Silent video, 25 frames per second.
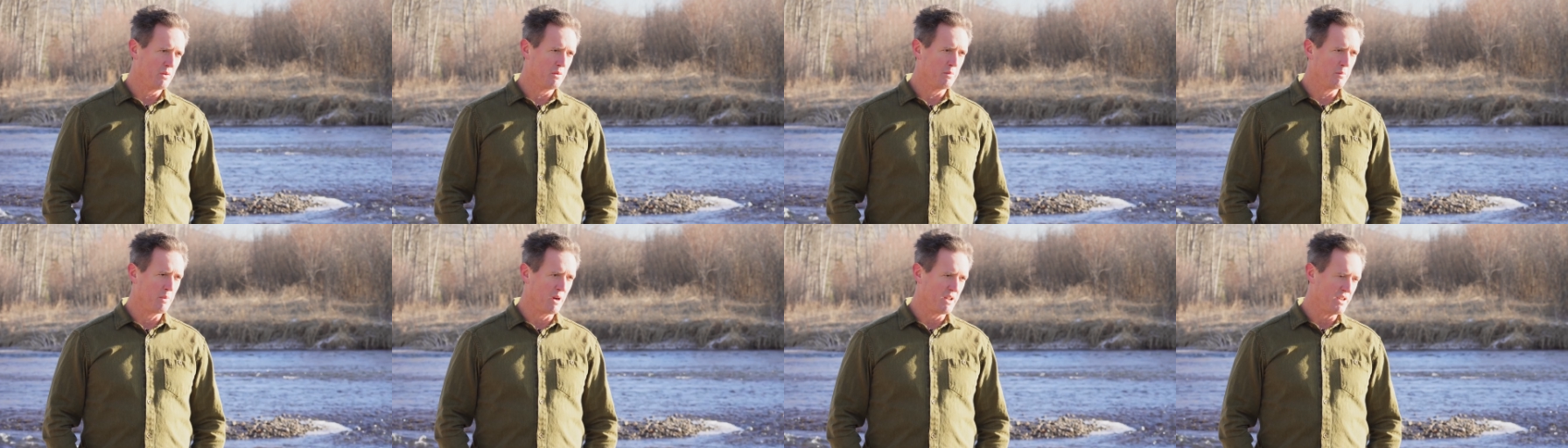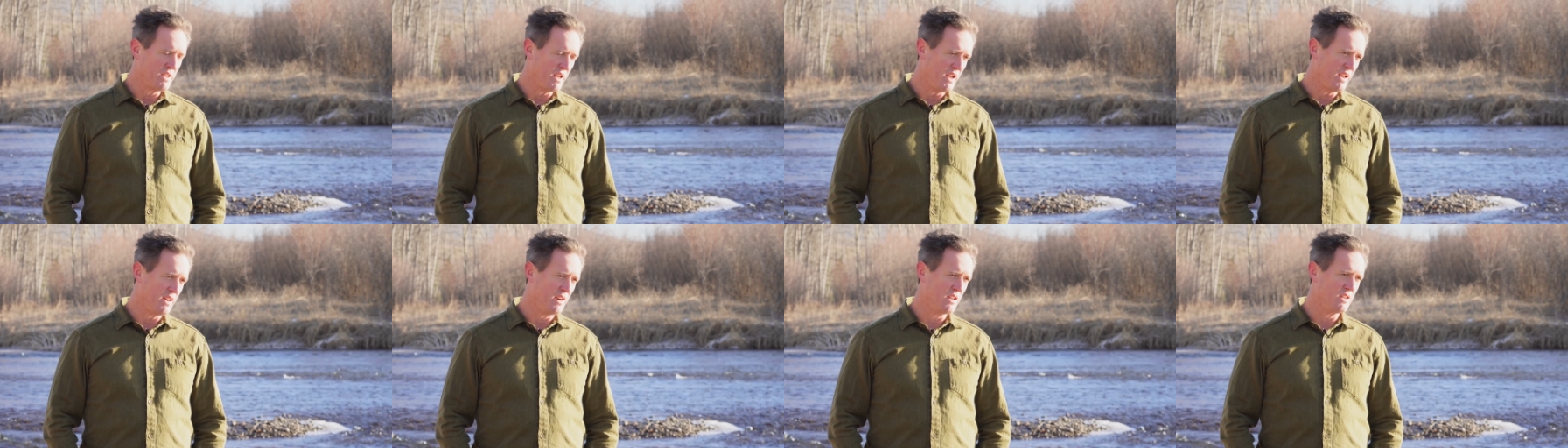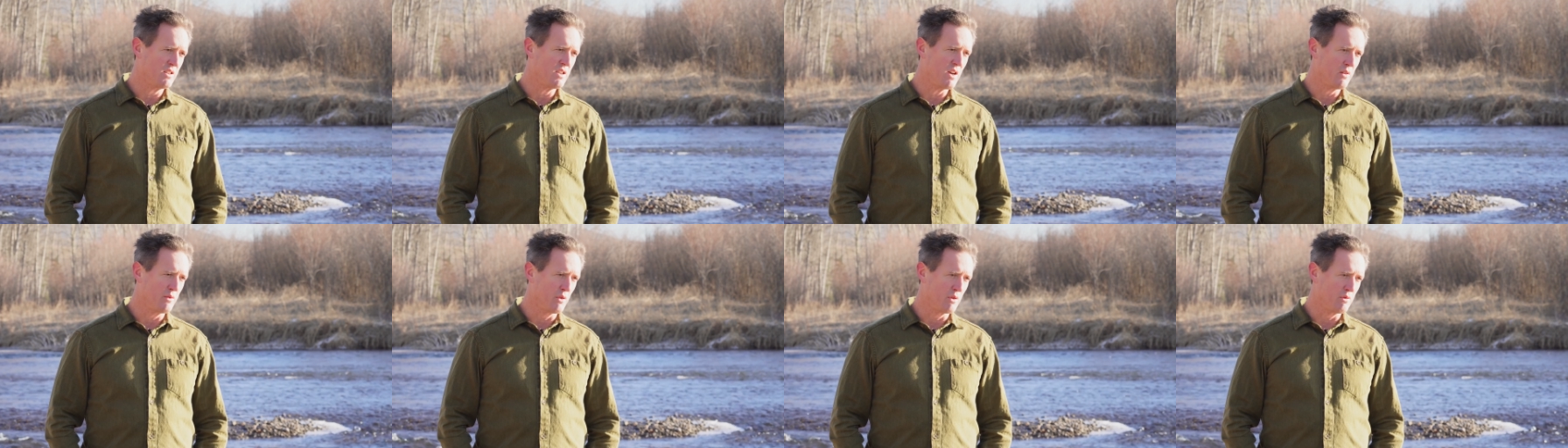
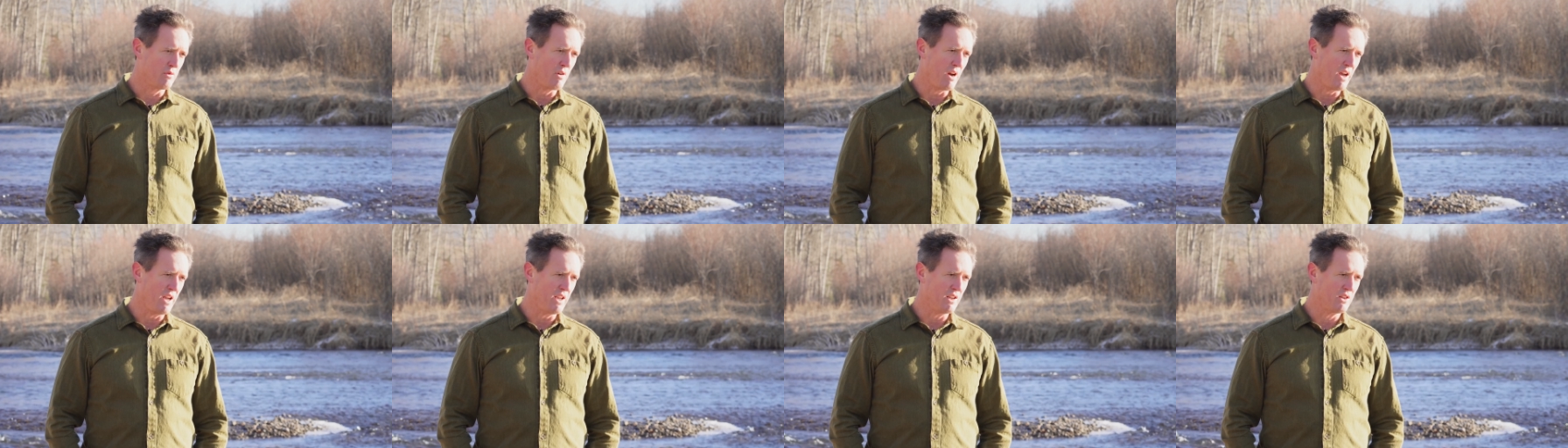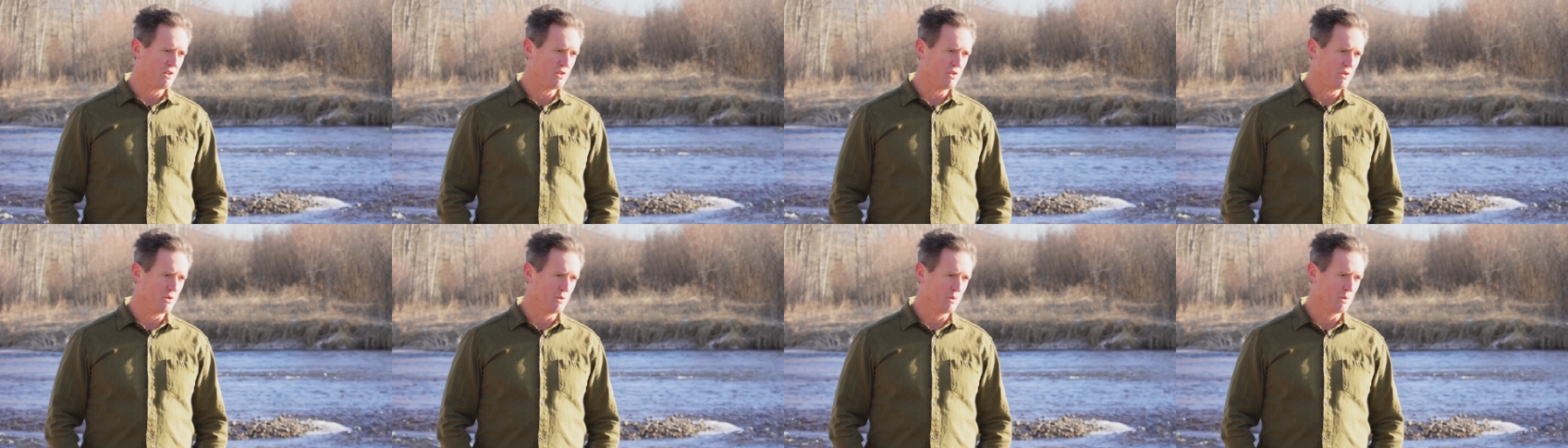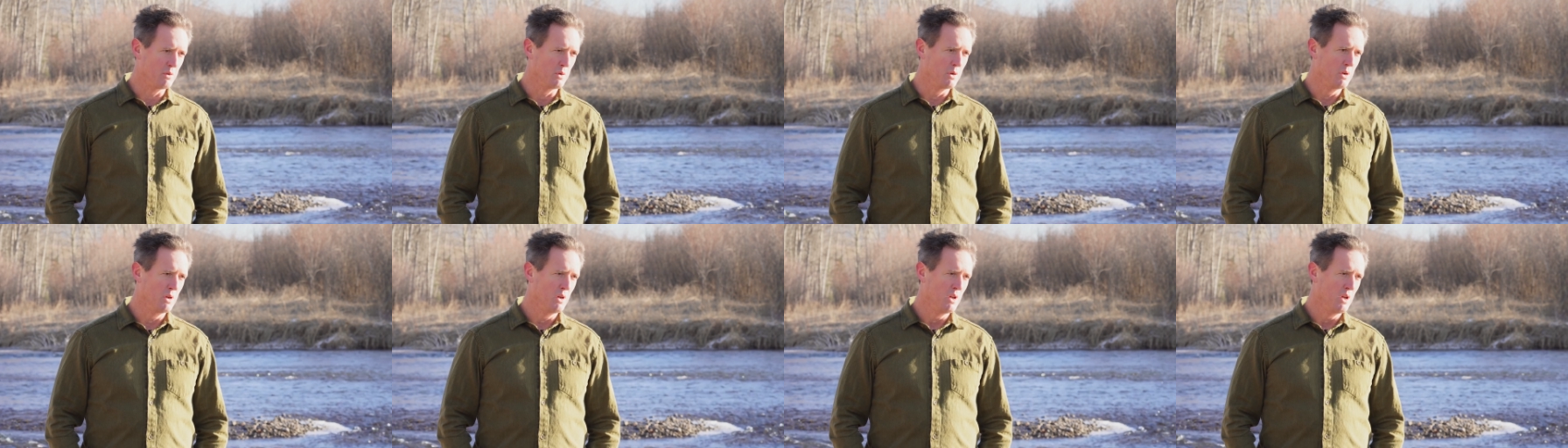Montanans have a right
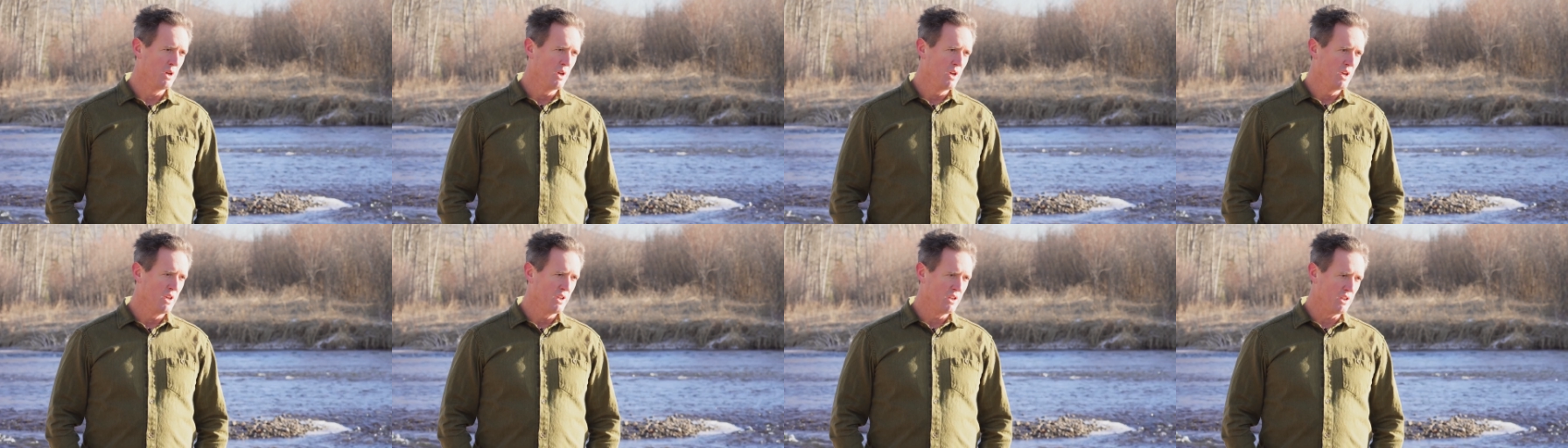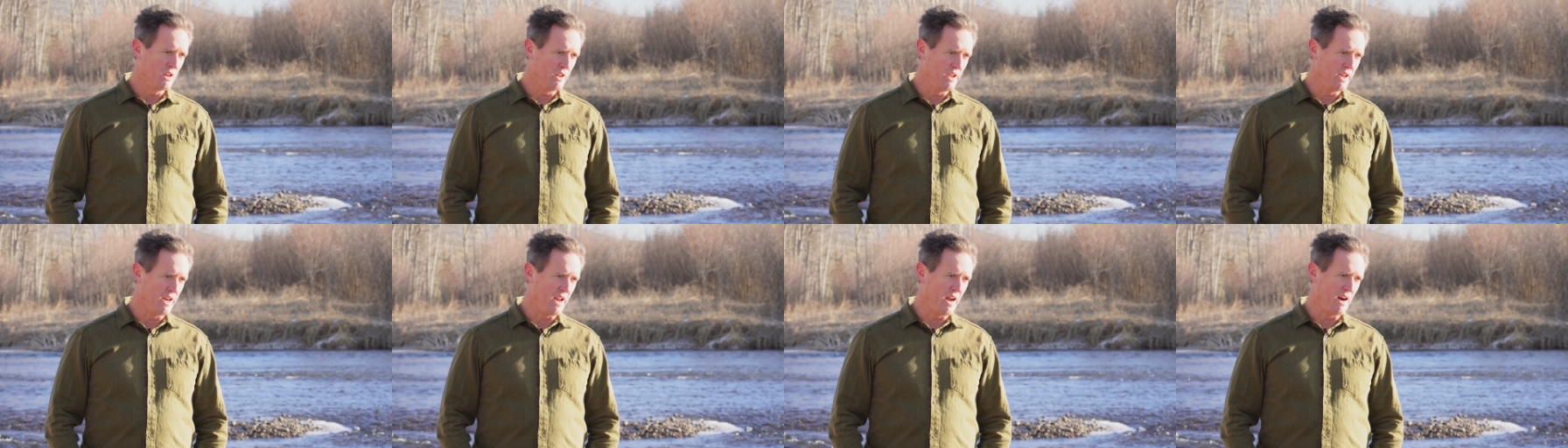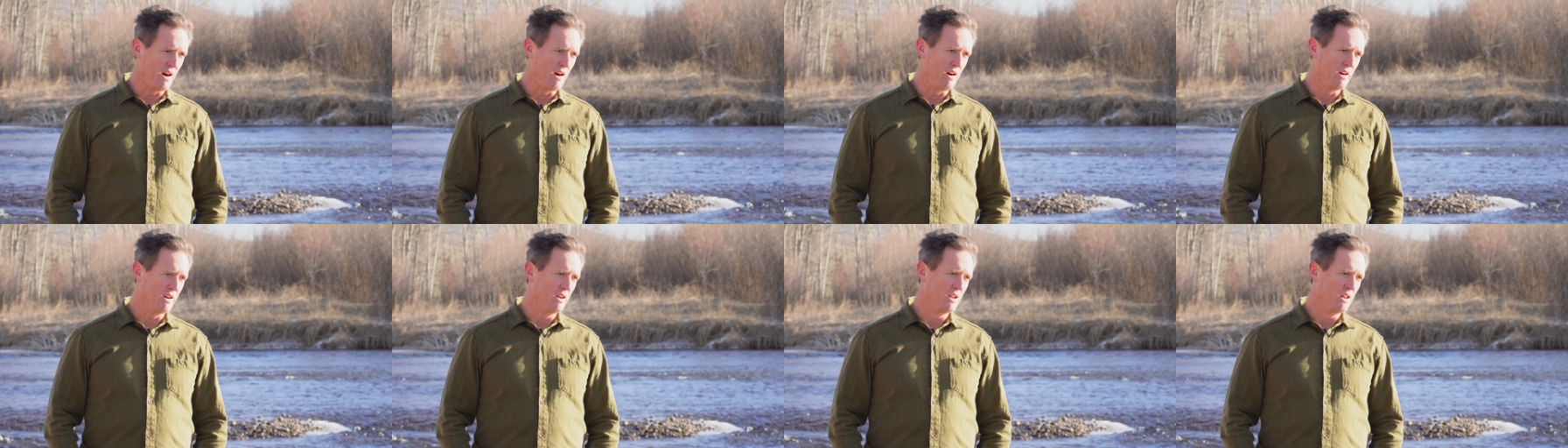to clean
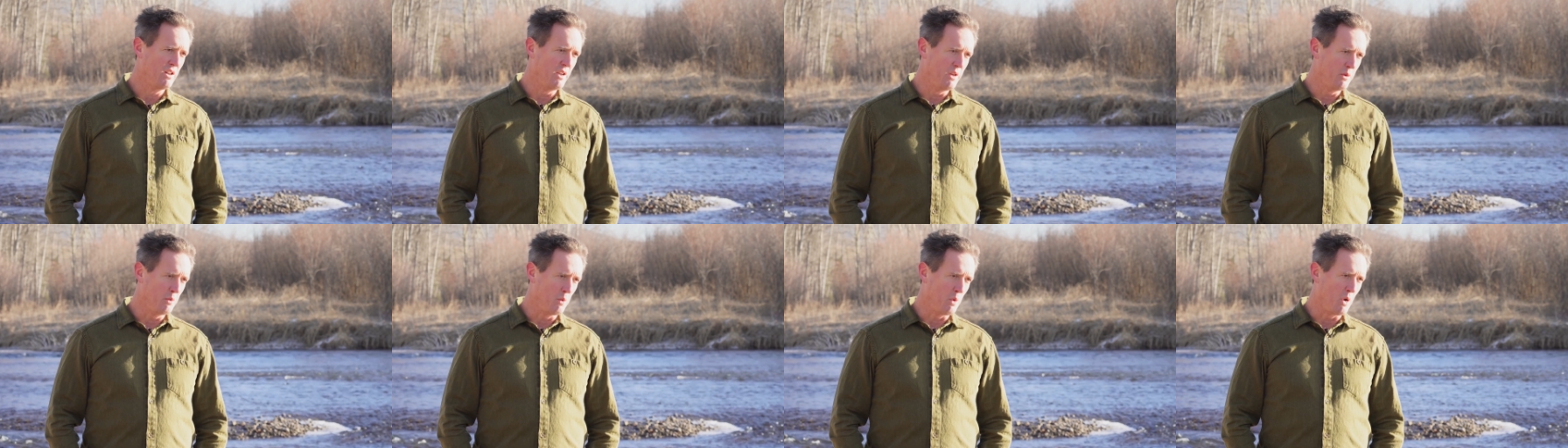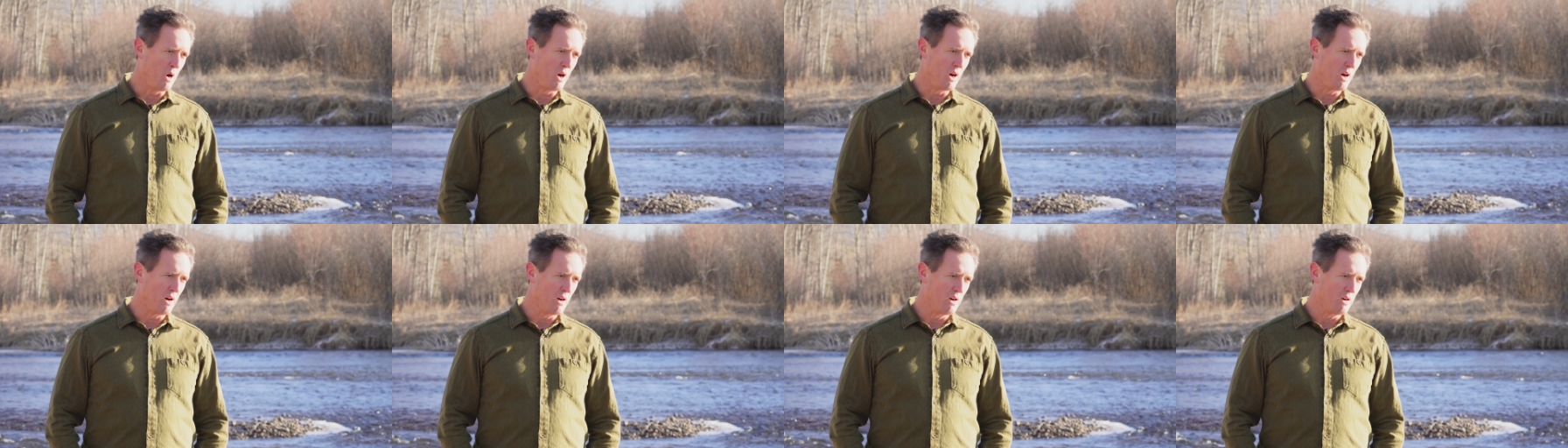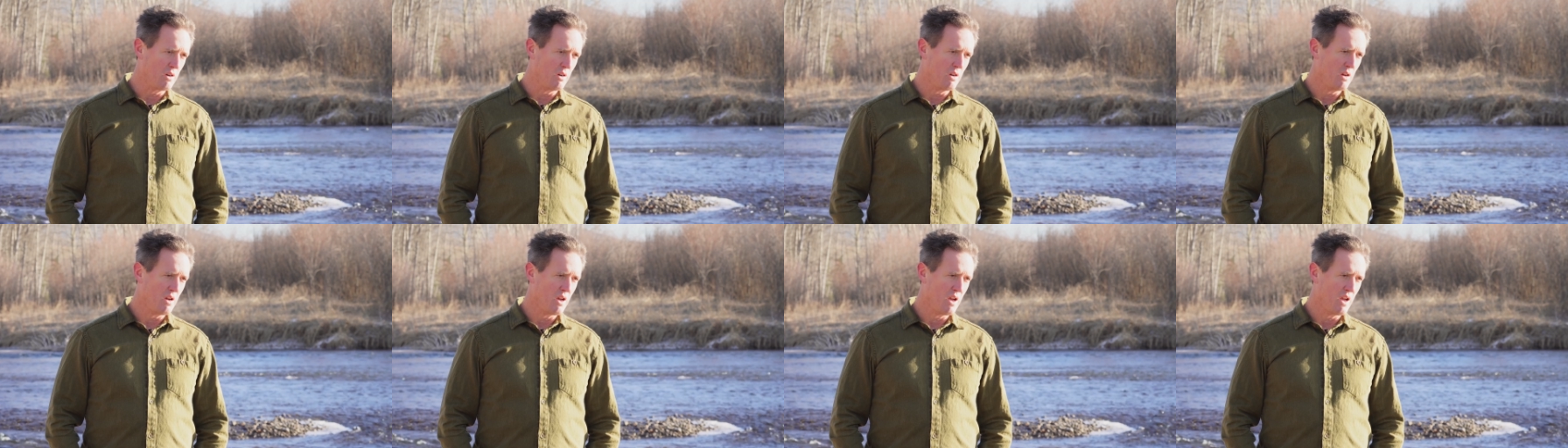air and clean
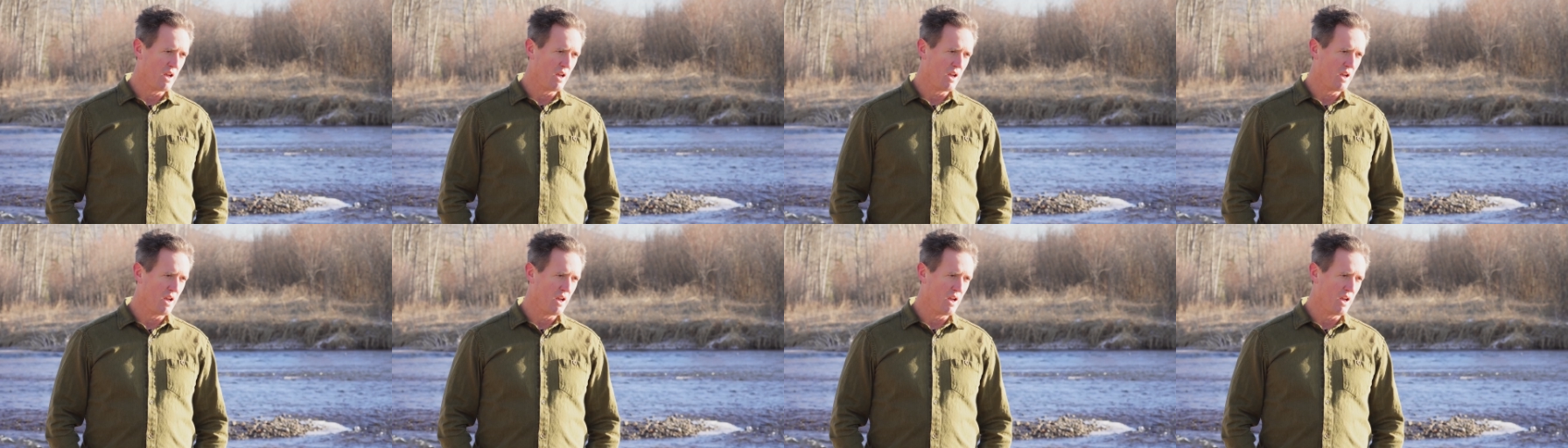water,